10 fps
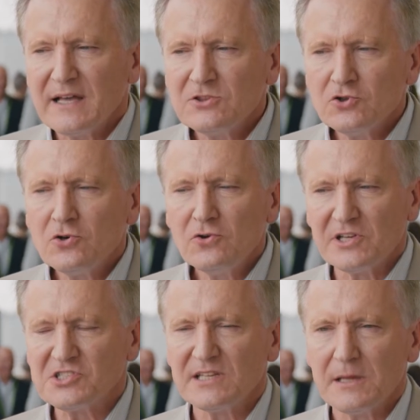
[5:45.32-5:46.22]

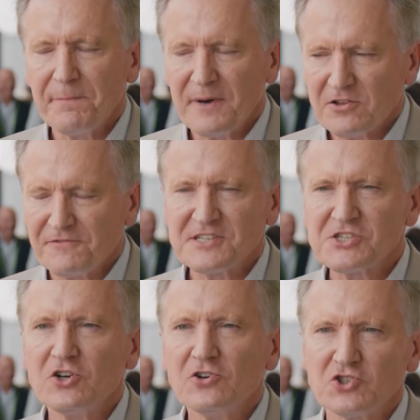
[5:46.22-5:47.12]
knowledge in the
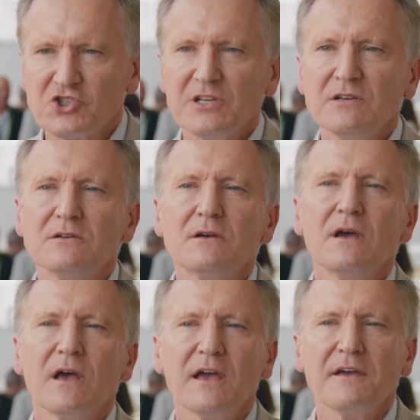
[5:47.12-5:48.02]
pathophysiology
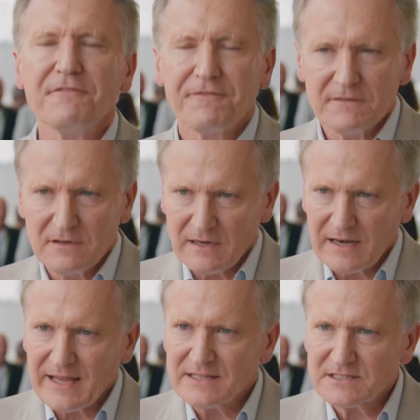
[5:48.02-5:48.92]
has
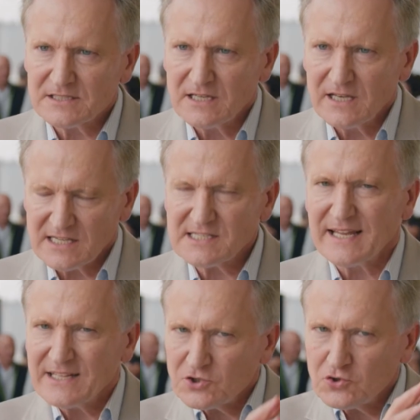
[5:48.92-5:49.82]
led
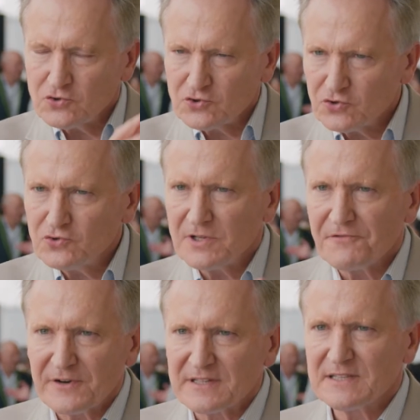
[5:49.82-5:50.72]
to two
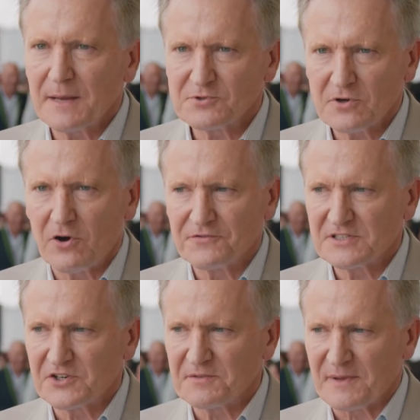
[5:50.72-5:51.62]
different types of
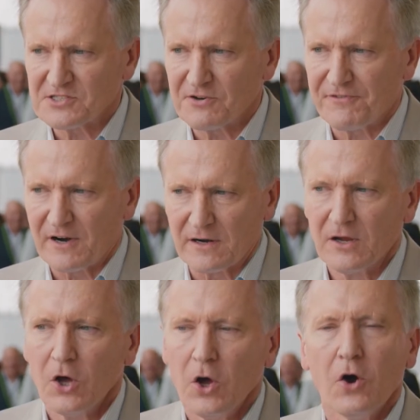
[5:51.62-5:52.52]
treatment so far.
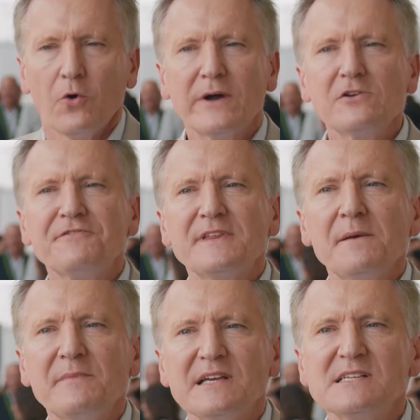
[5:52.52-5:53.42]
One of
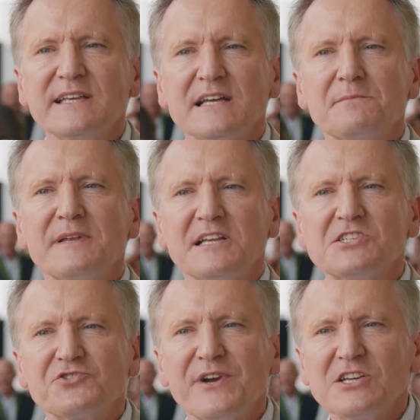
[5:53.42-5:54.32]
them is the
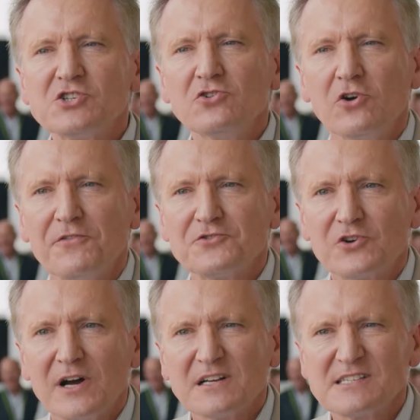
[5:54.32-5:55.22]
administration of
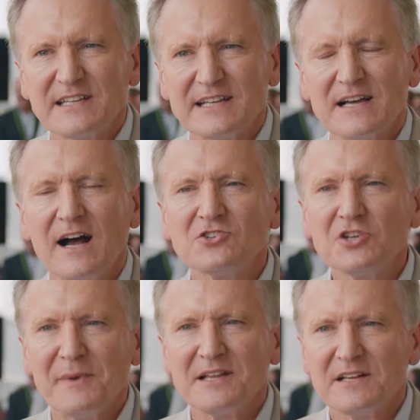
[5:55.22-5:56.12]
drugs that
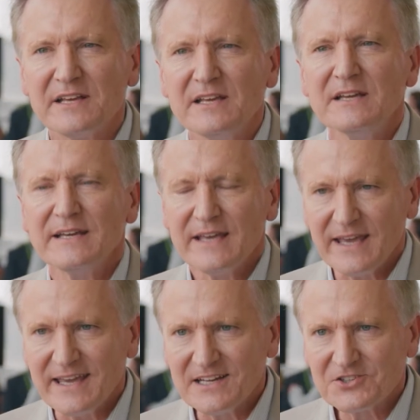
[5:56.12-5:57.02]
ultimately
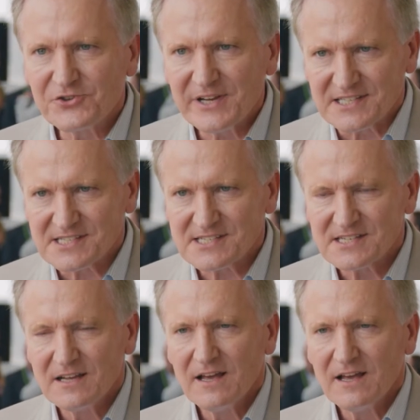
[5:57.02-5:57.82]
increase